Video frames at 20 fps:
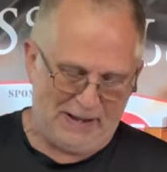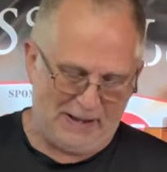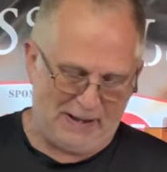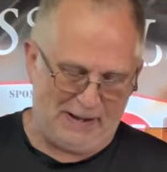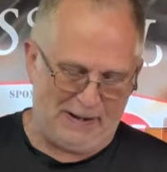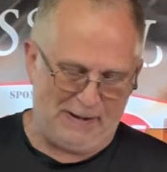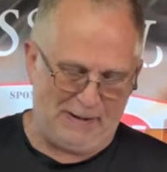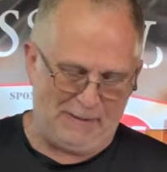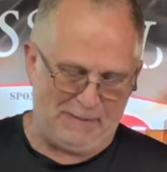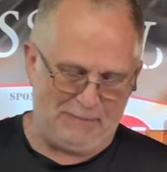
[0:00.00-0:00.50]

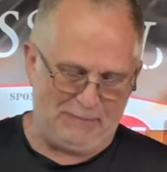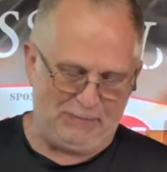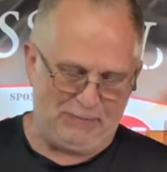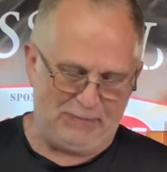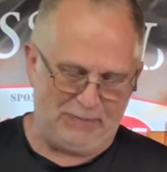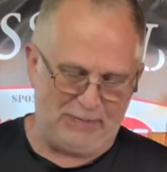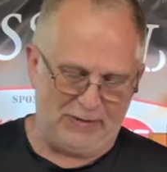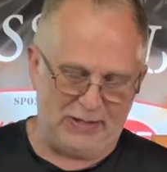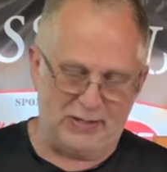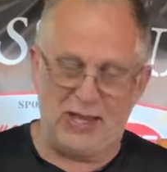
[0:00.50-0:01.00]

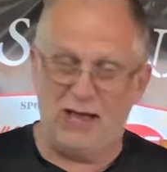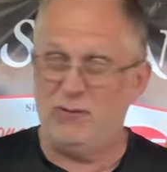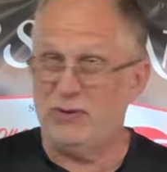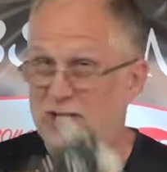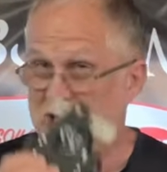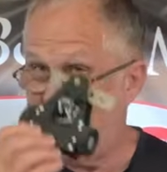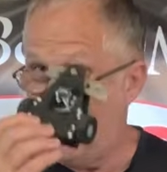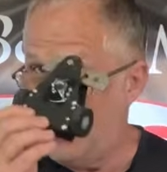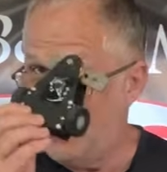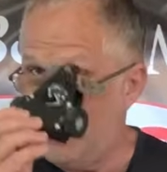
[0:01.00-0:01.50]
So that
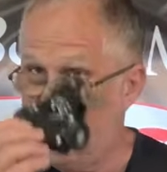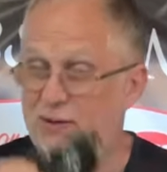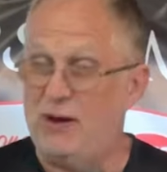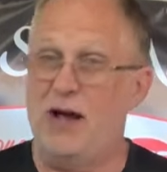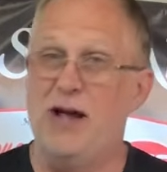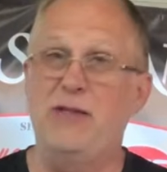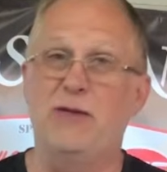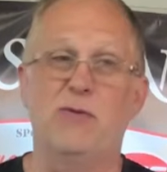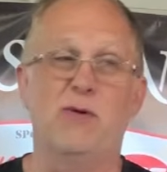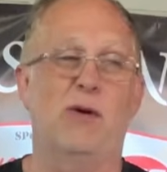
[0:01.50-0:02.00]
was the idea
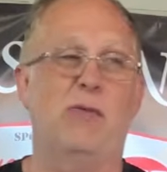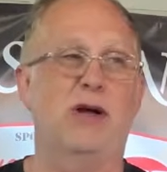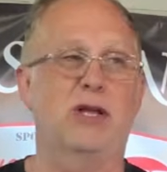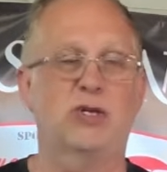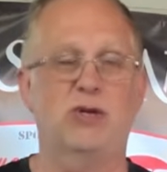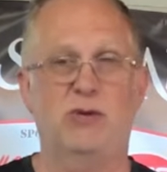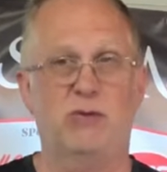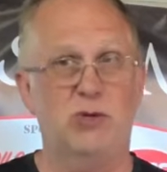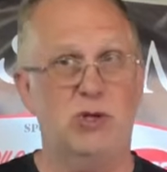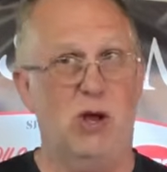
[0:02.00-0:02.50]
behind the robot.
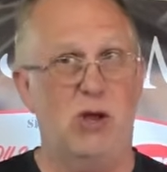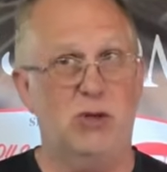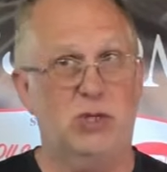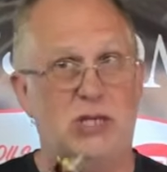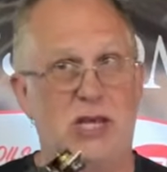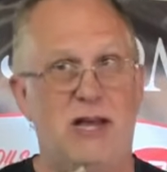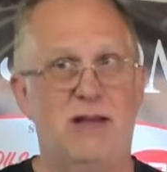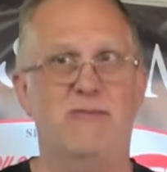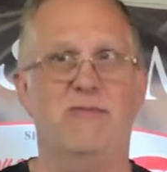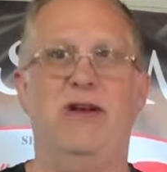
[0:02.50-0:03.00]
So it was all
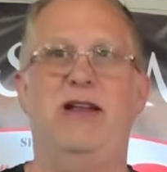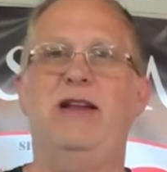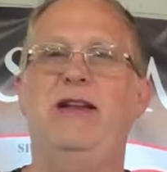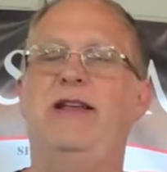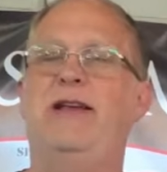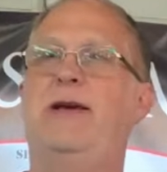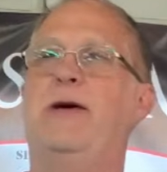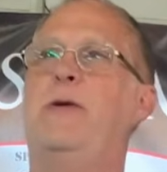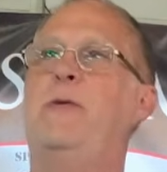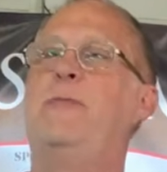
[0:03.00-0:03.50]
set and ready
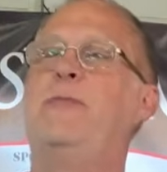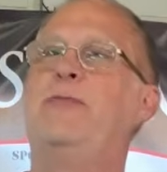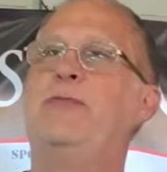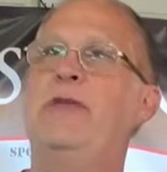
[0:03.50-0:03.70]
to go.